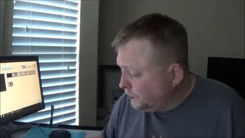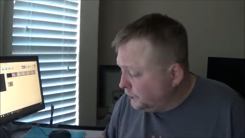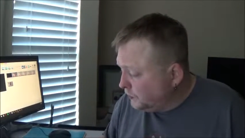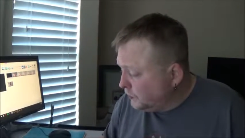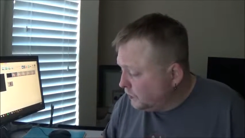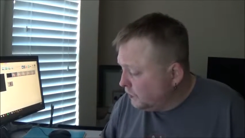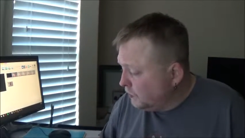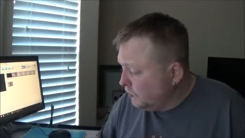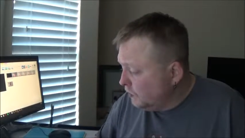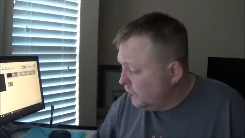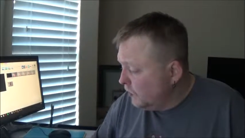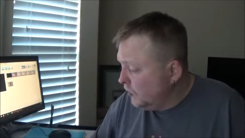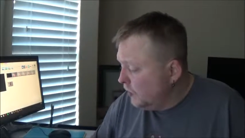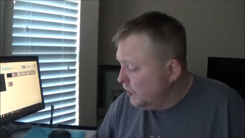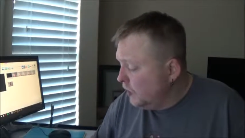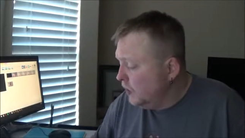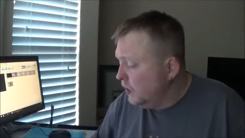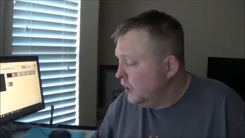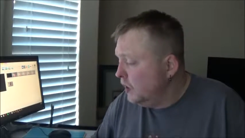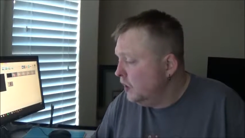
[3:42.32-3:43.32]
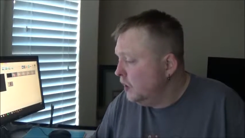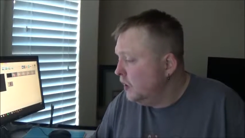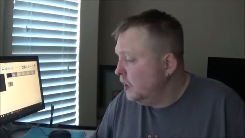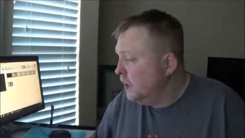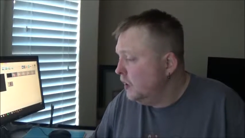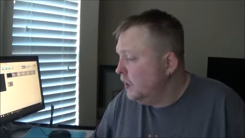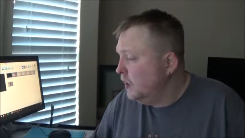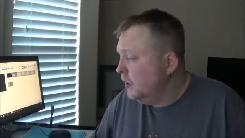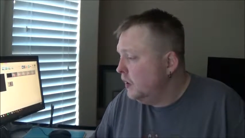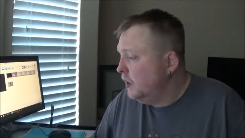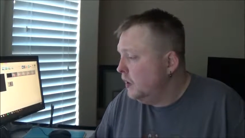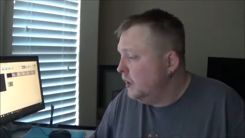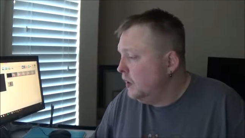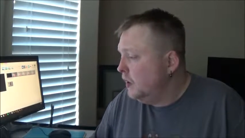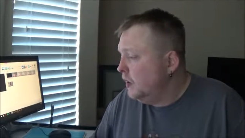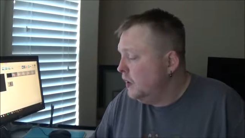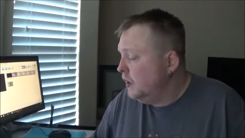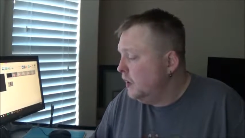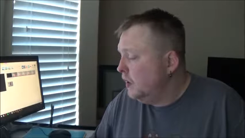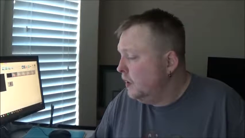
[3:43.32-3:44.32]

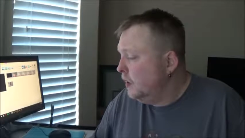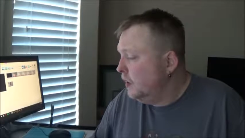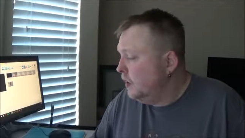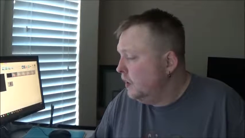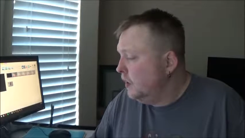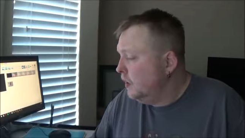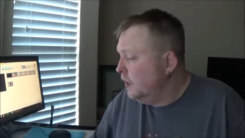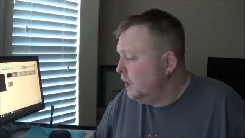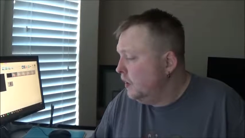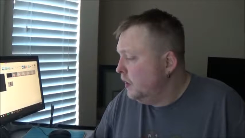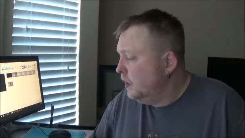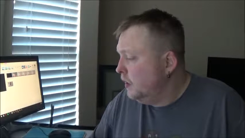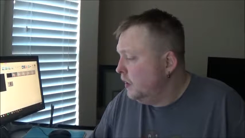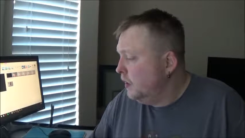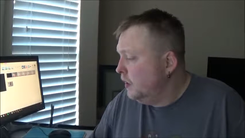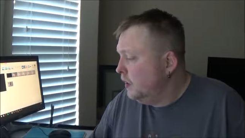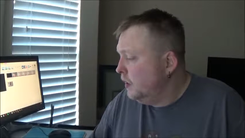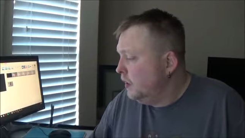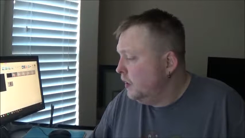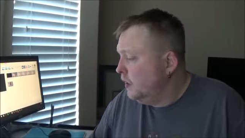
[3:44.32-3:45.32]
(no one is talking)